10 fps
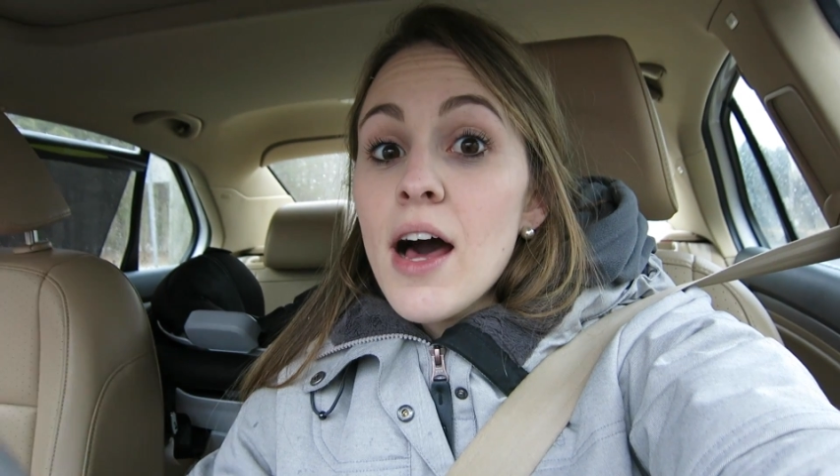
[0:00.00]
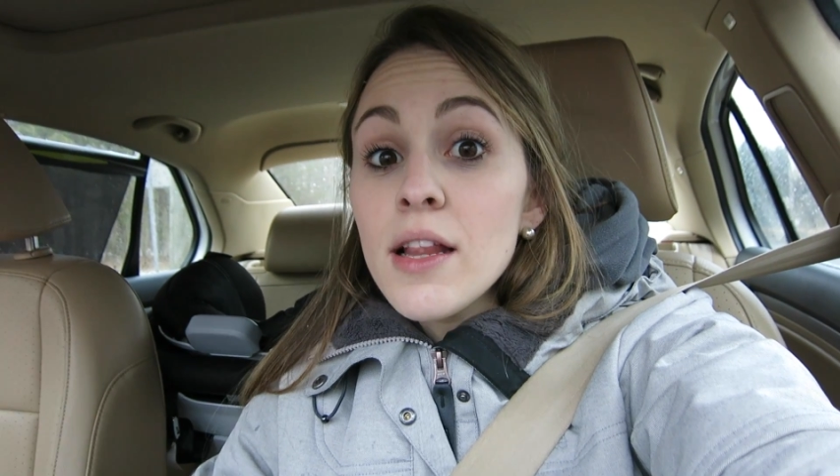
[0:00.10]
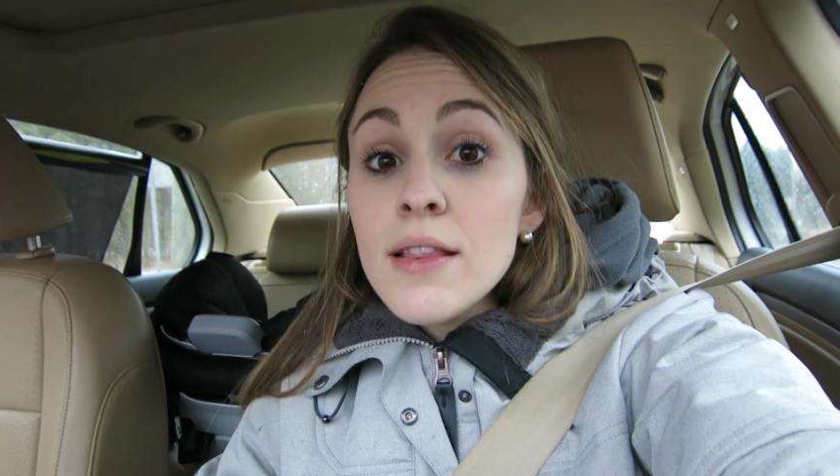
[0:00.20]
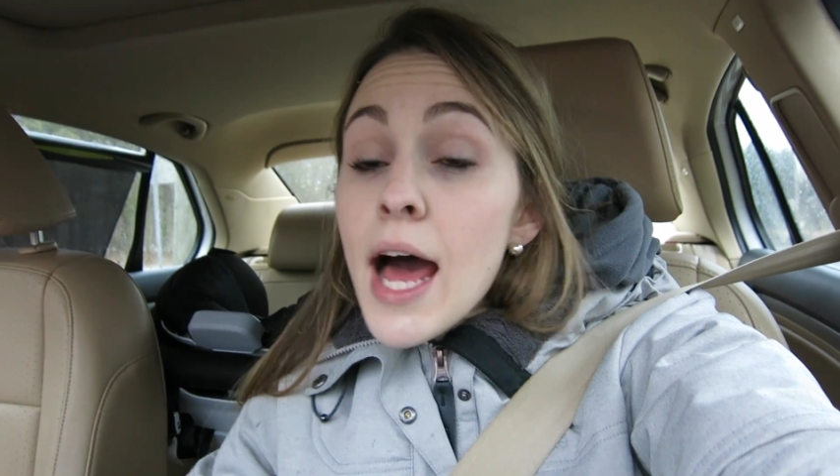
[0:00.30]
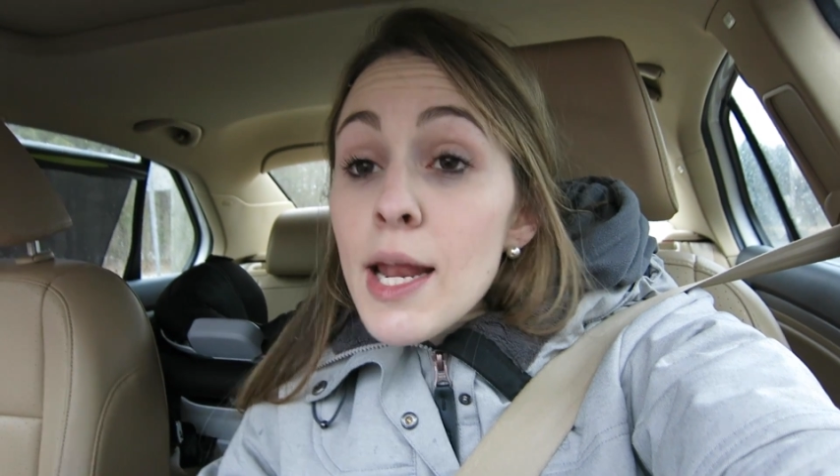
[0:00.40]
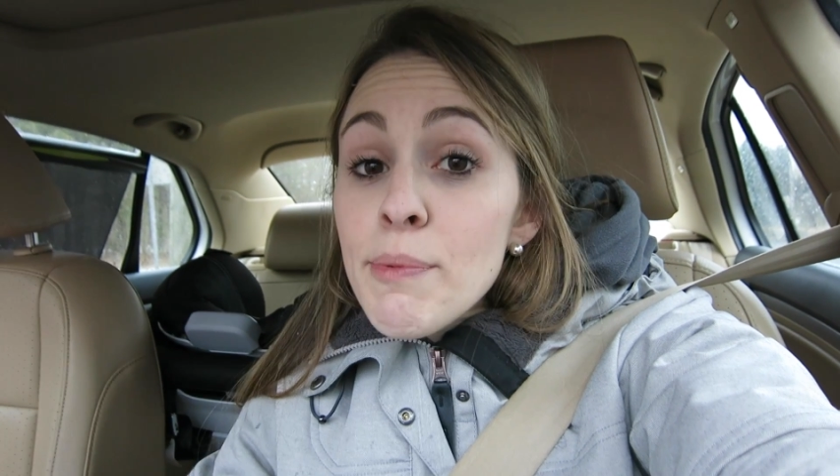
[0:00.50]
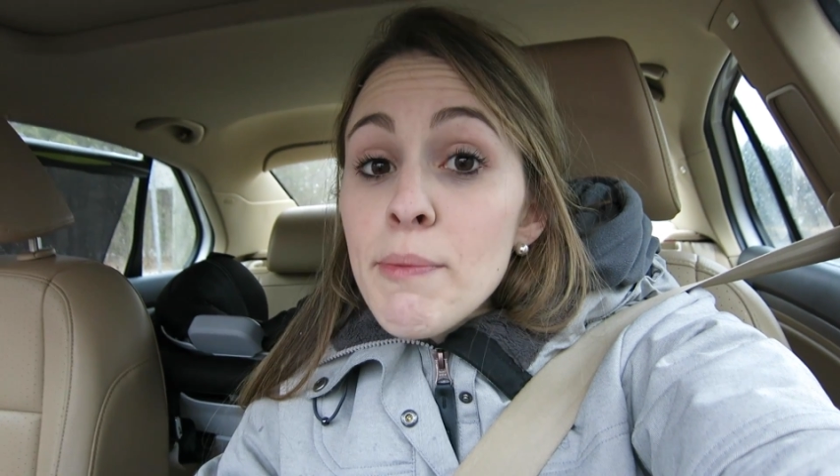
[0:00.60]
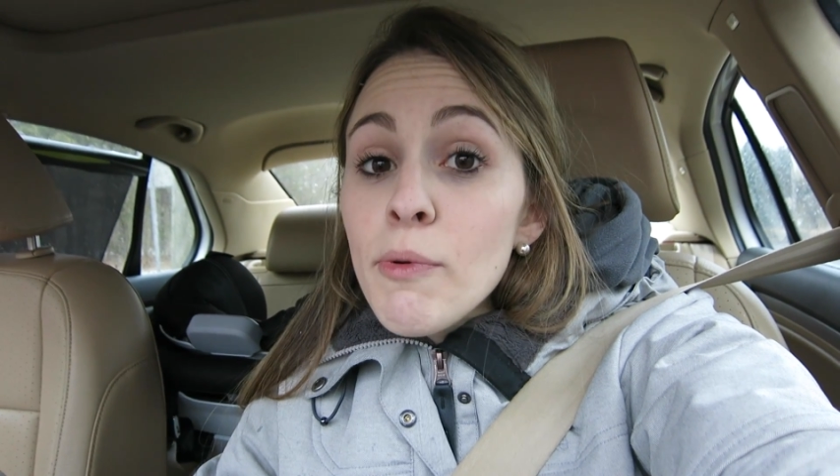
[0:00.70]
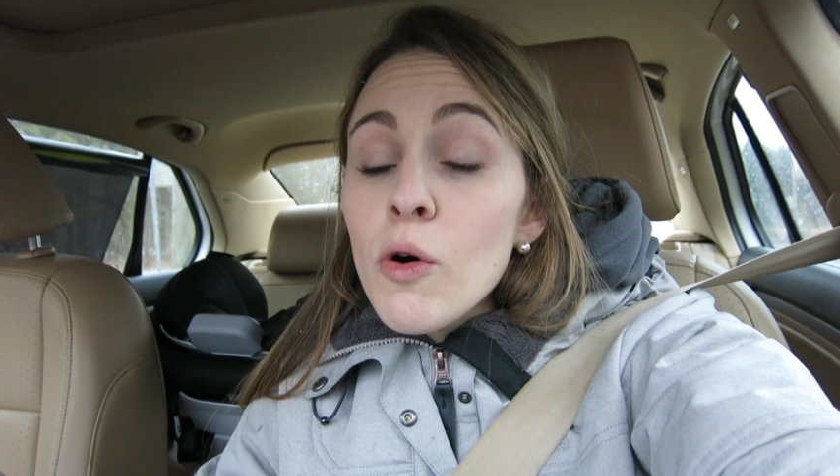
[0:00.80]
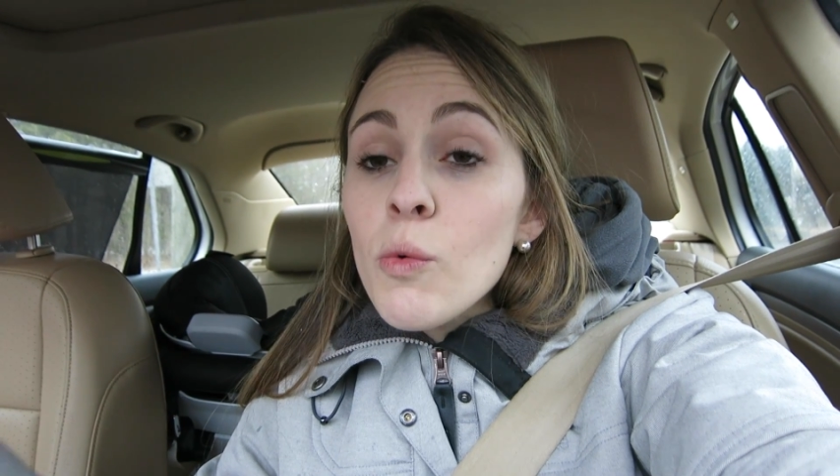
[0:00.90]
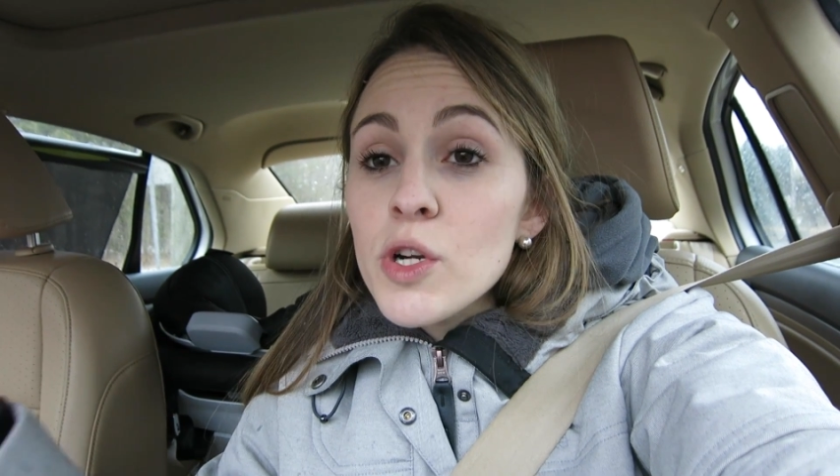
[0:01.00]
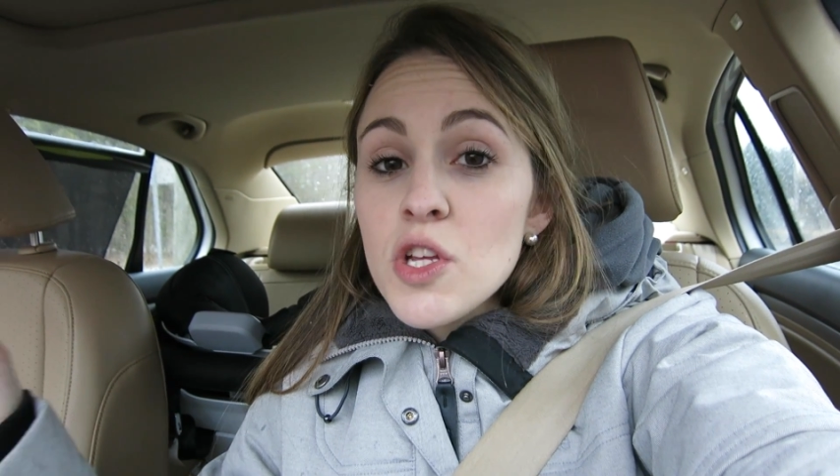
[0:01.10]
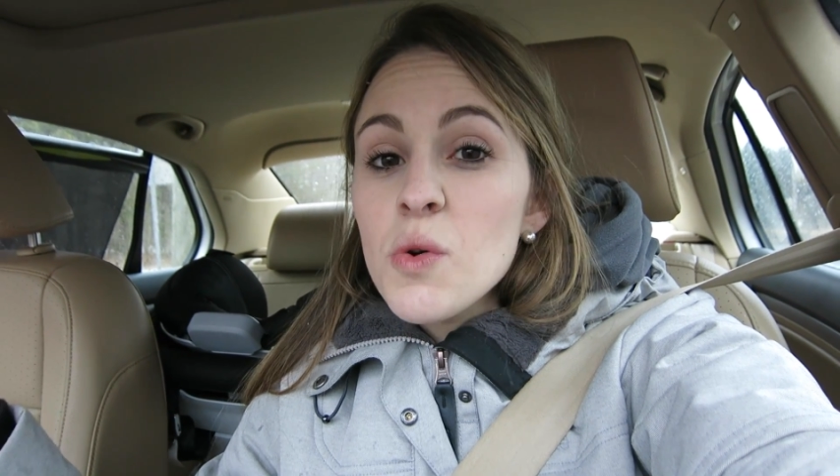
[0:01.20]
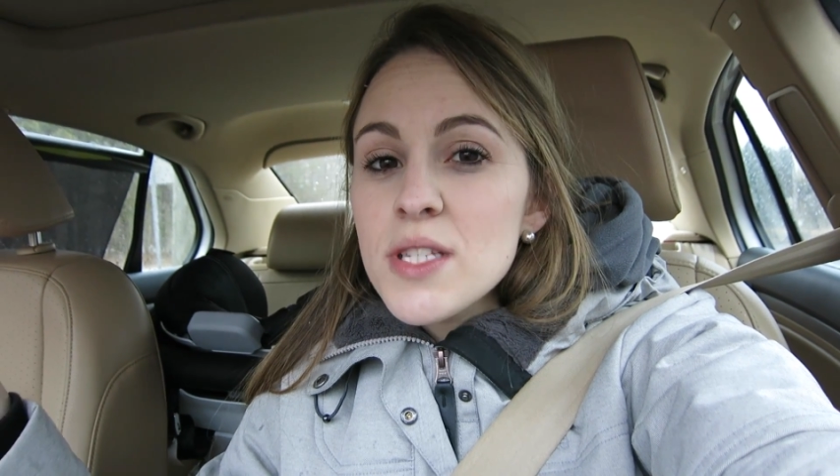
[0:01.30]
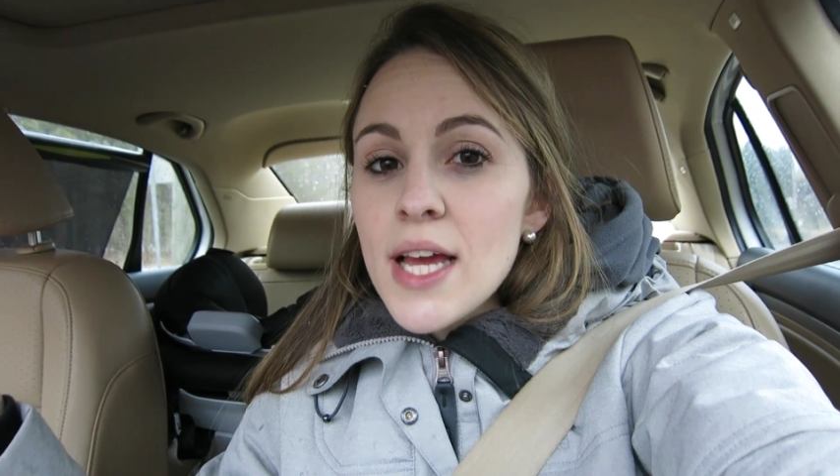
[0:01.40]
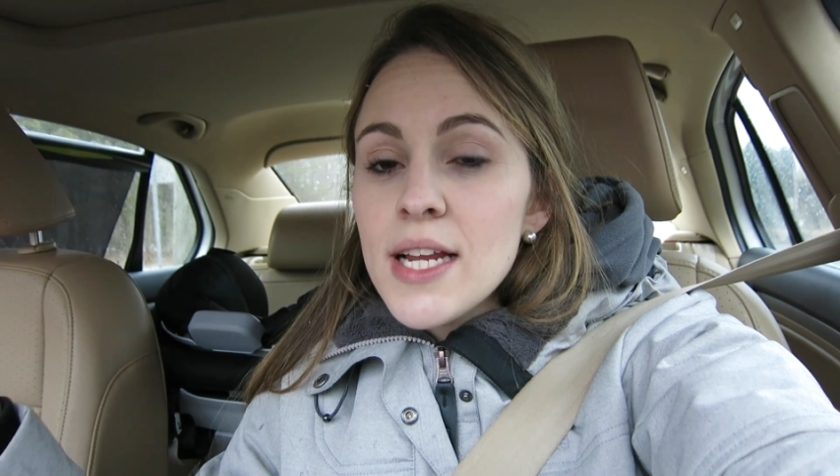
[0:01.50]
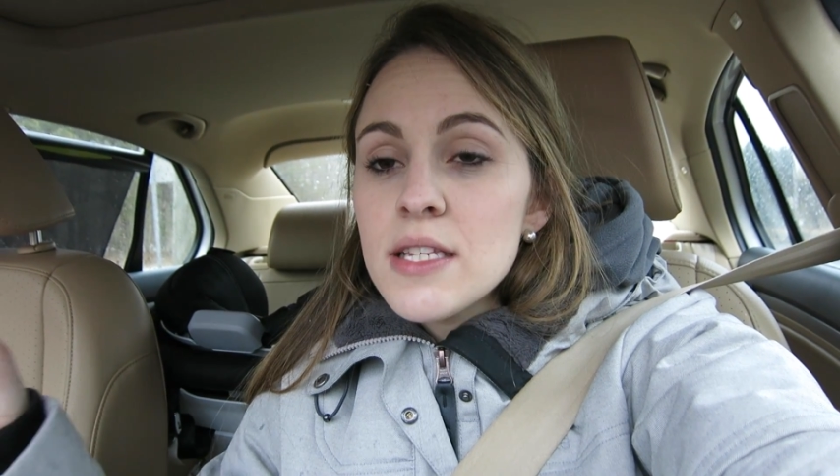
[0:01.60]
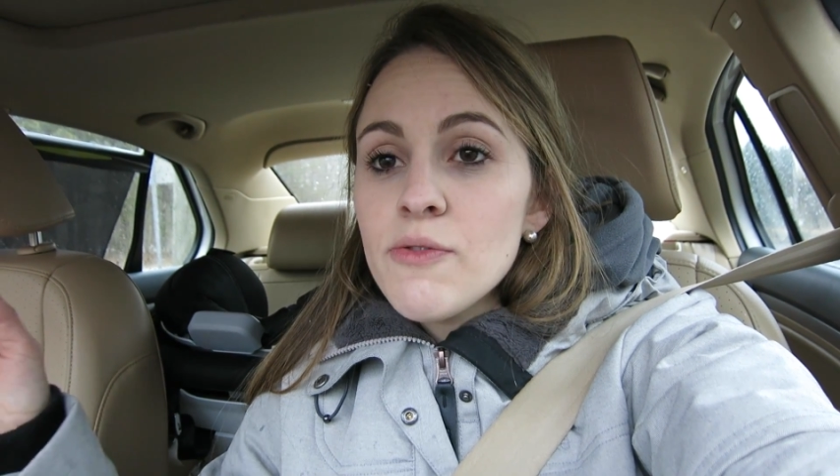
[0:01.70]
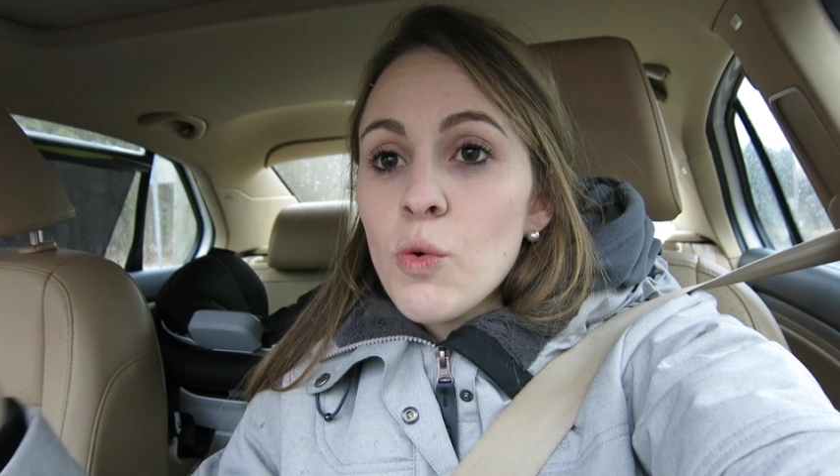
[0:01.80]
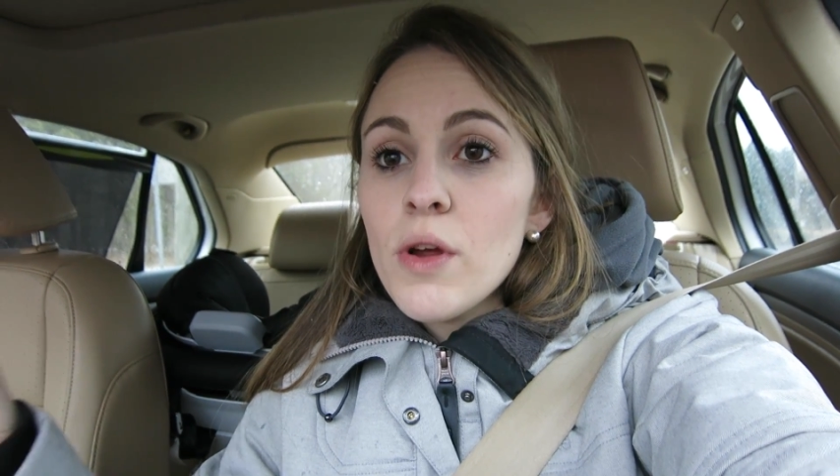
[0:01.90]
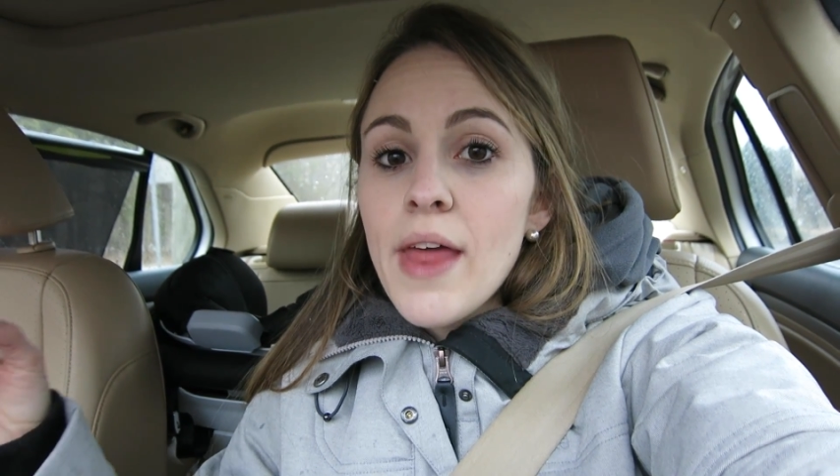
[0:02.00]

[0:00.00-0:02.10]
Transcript: a lot of people were so excited for